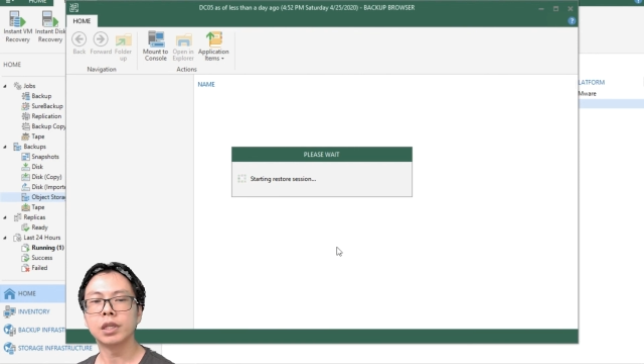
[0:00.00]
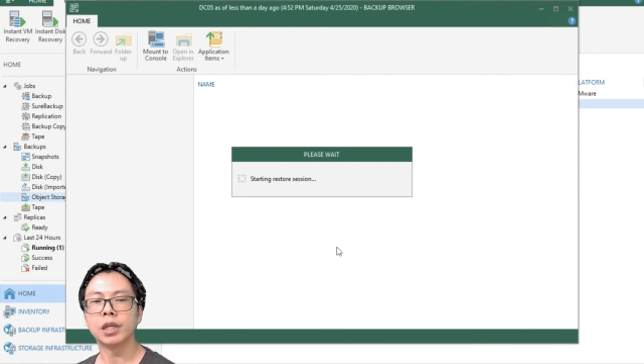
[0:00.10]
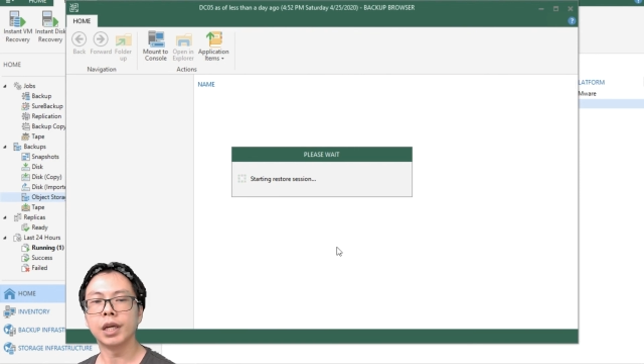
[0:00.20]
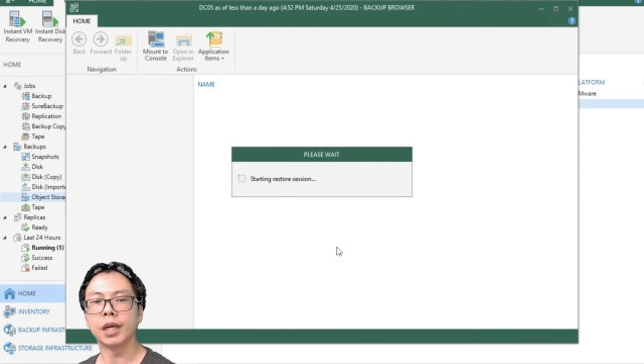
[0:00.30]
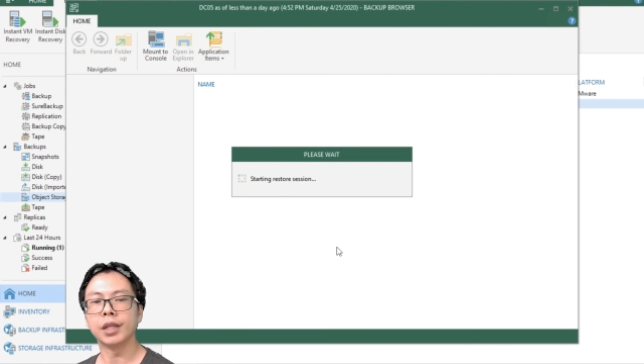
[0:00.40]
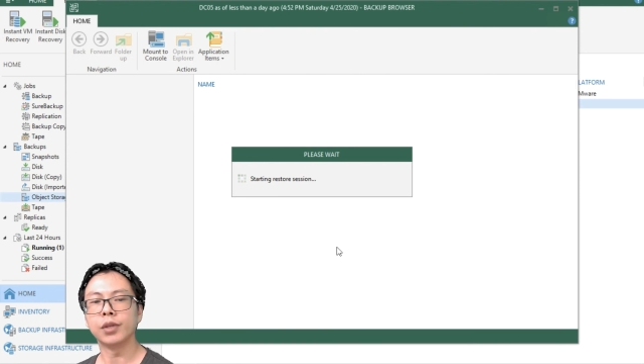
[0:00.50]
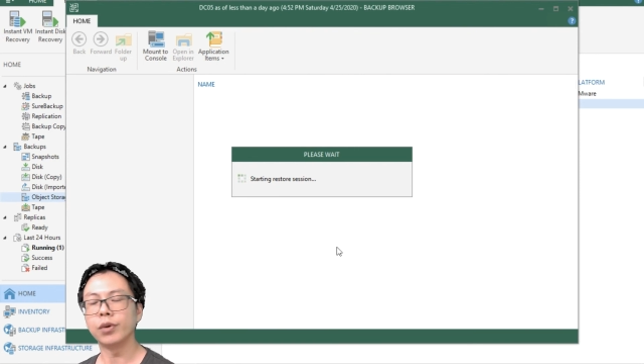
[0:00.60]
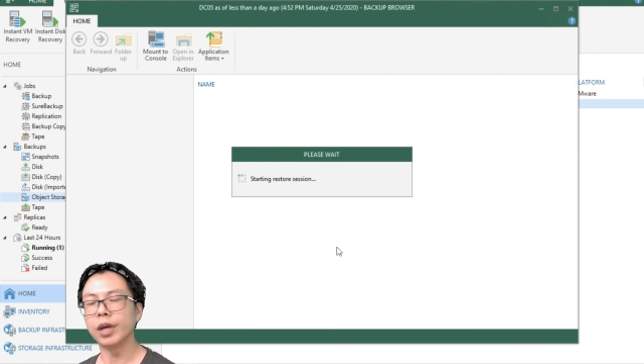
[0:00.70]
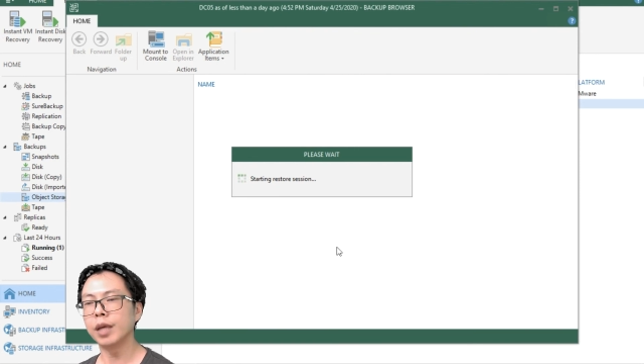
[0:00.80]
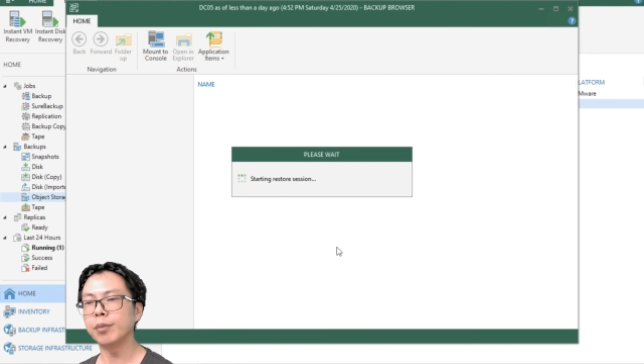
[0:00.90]
and you're
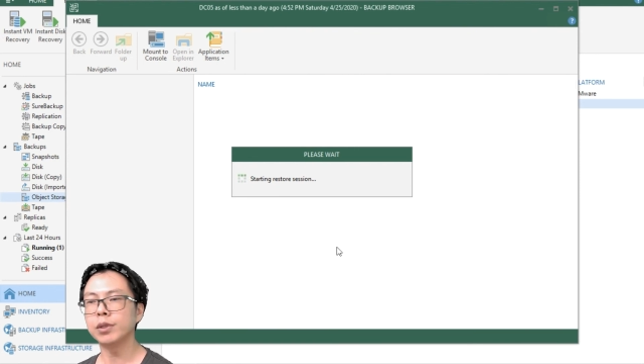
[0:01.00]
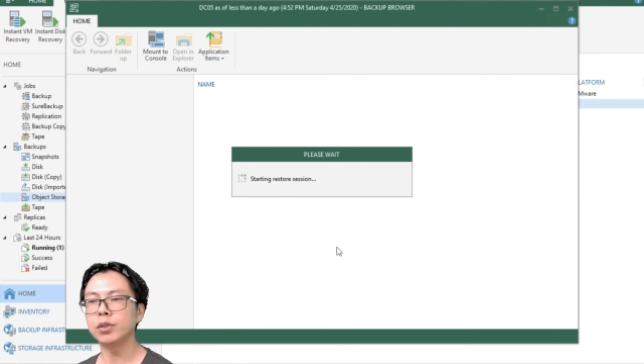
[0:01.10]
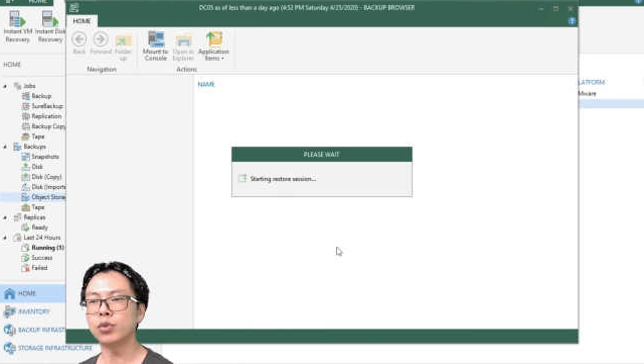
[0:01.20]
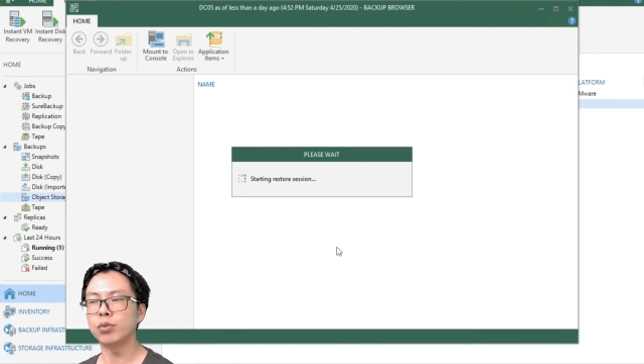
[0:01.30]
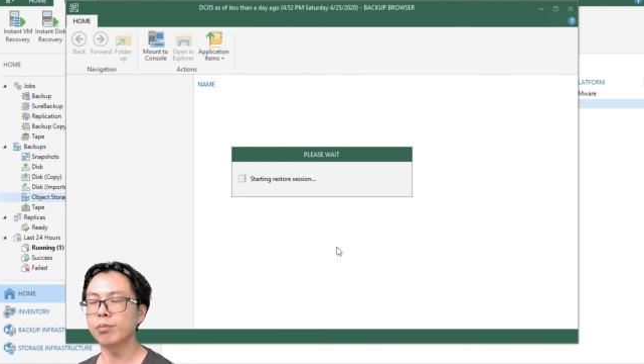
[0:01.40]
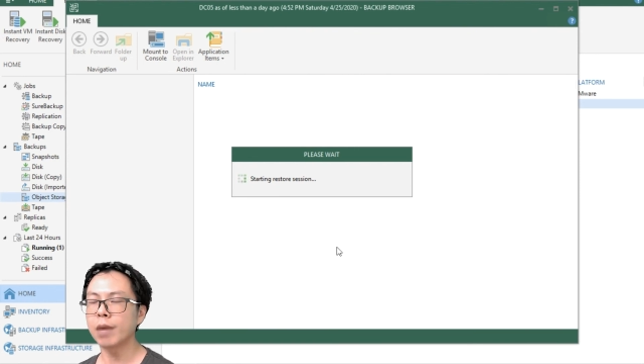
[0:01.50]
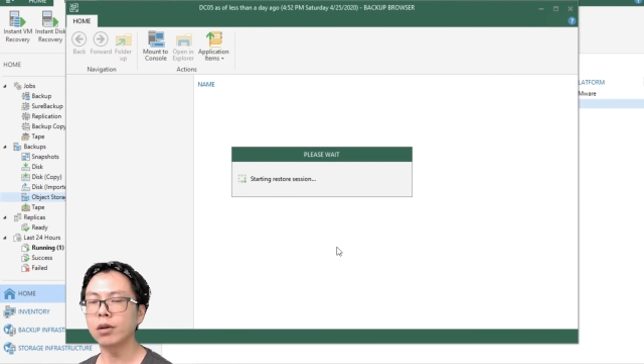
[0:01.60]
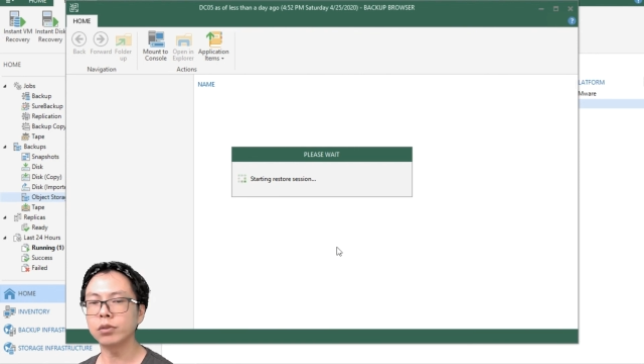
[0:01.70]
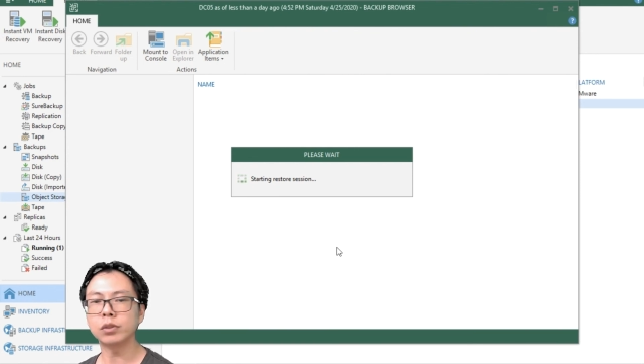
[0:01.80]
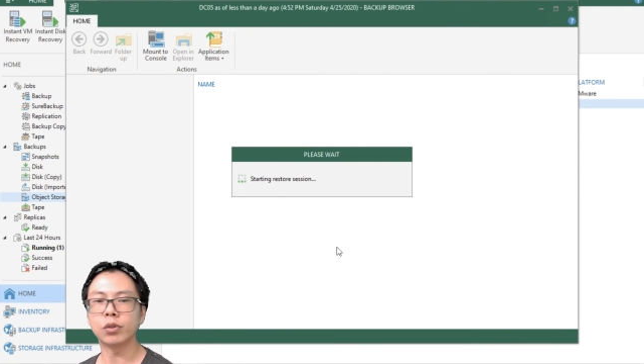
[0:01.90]
able to
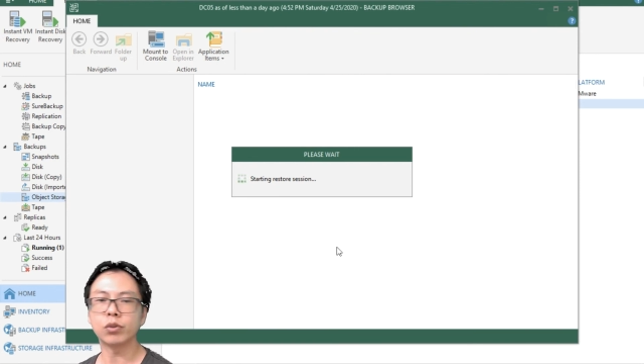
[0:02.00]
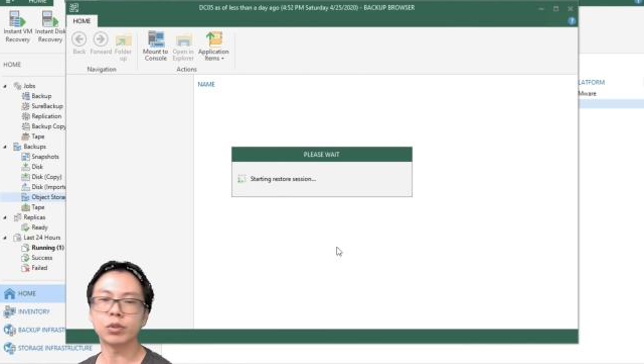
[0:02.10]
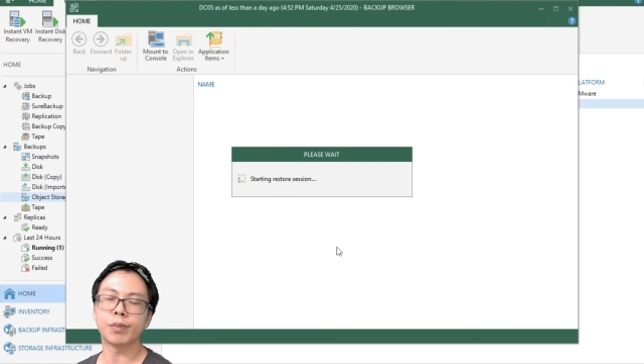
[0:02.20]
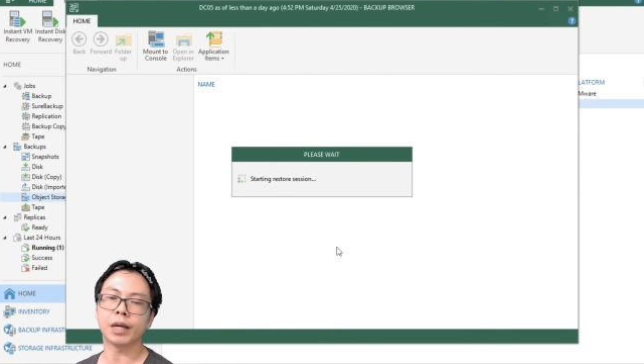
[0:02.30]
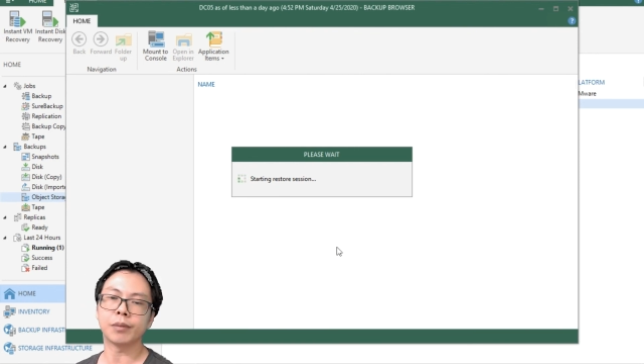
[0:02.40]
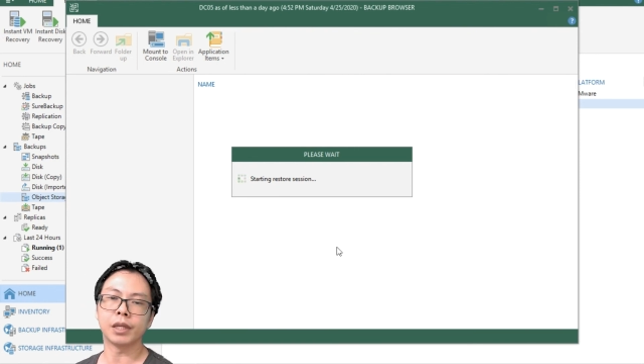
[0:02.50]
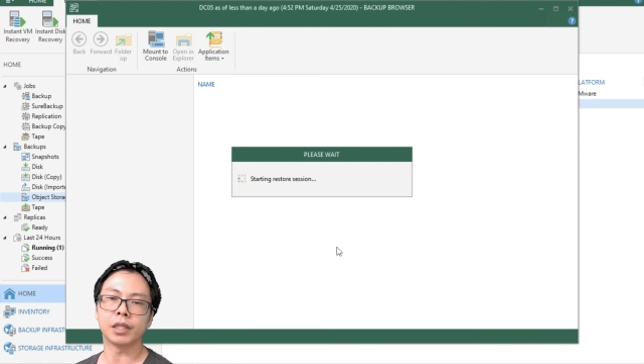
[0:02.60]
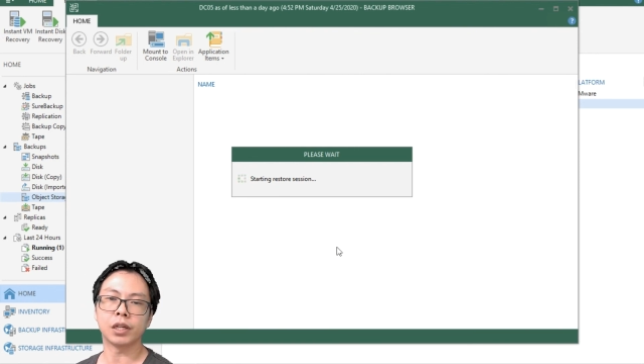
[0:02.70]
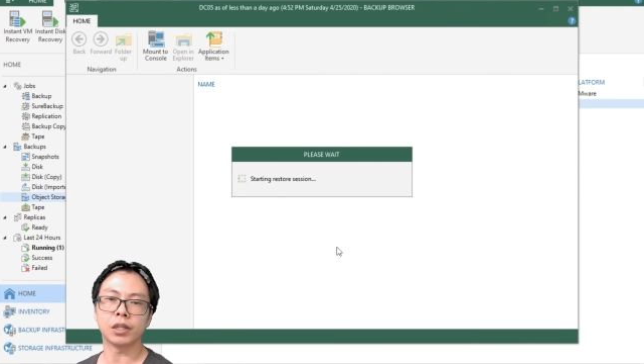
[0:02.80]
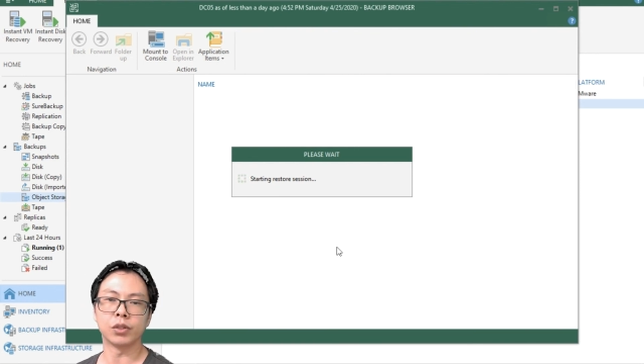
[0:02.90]
mount those backup data